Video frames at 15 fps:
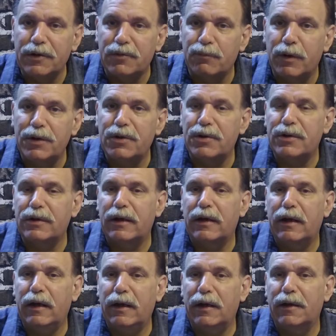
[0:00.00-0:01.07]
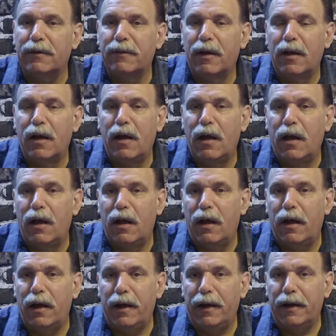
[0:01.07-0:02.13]
as much as they can.
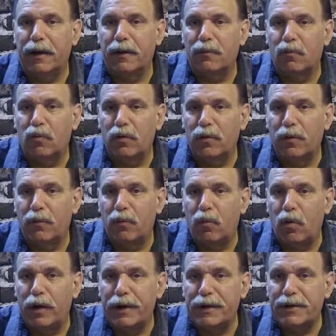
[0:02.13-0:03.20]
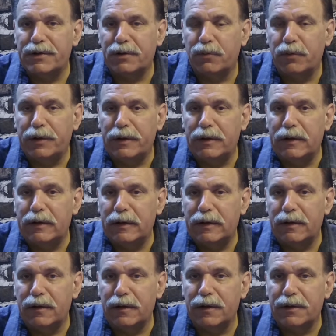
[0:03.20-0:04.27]
And one of the ways that we
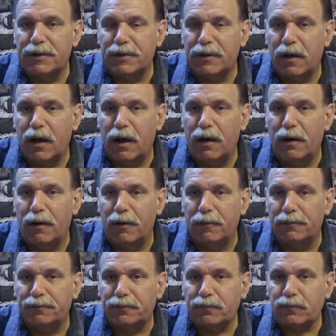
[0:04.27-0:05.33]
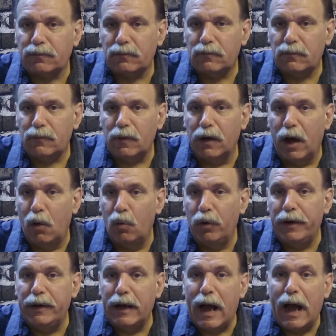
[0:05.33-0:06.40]
did this,
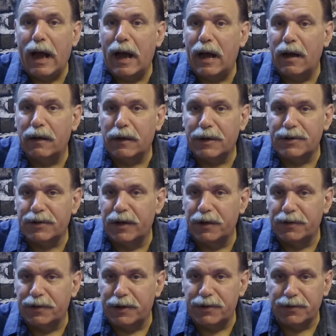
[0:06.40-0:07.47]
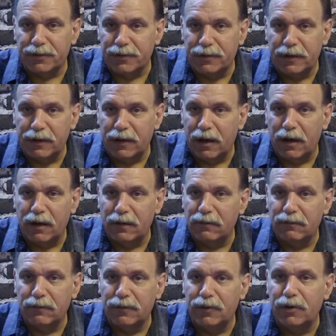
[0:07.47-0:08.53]
because the other teachers did not
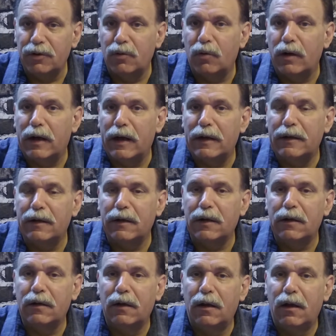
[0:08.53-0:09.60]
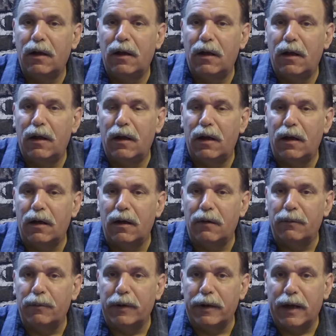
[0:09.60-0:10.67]
do what I did,
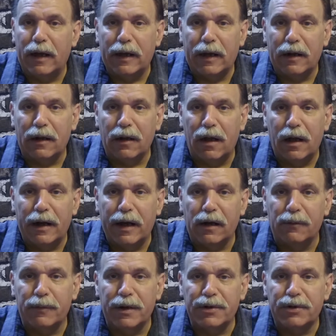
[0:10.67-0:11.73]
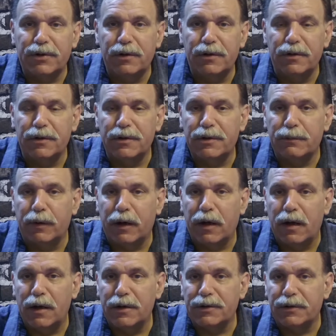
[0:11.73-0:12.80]
and I got a lot out of my students
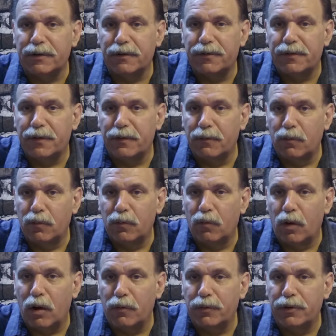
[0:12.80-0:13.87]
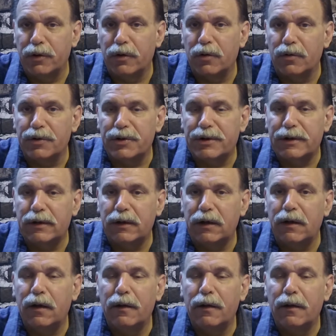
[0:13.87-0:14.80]
because of what you're going to see.